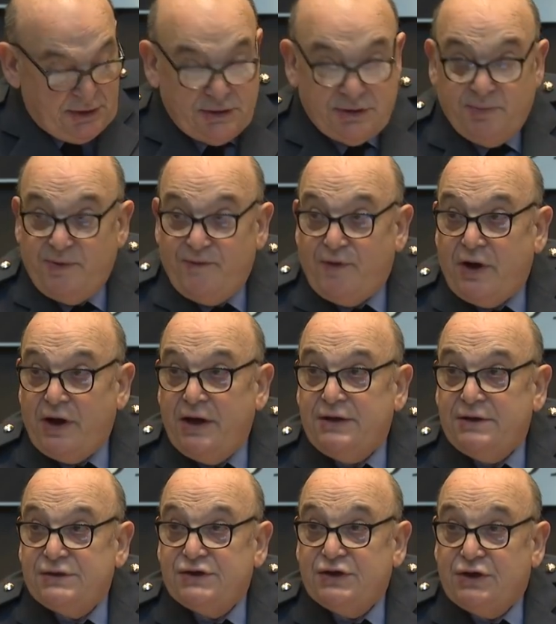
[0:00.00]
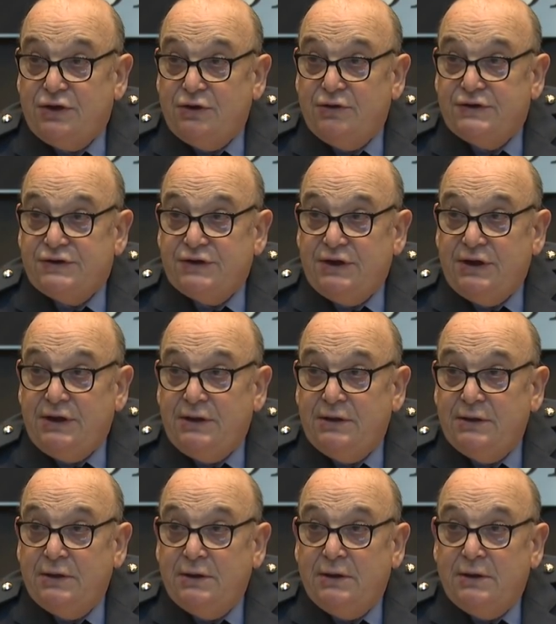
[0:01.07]
to provide security,
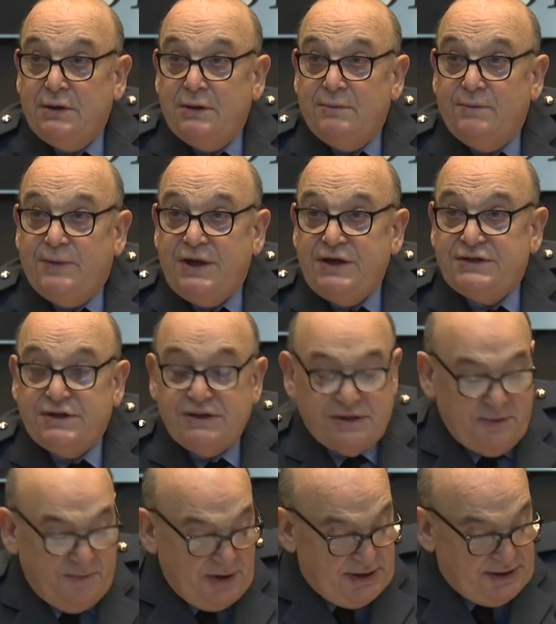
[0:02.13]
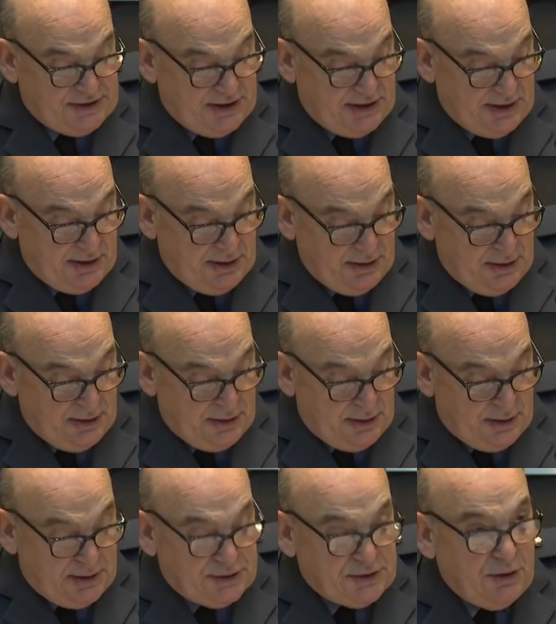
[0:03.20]
peace and stability
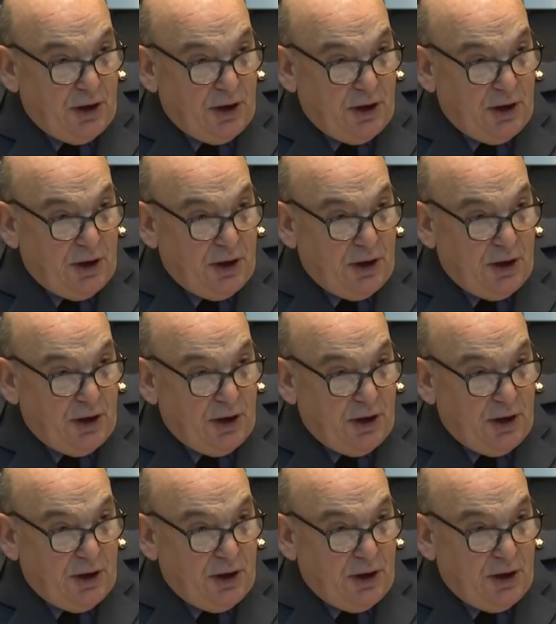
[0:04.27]
to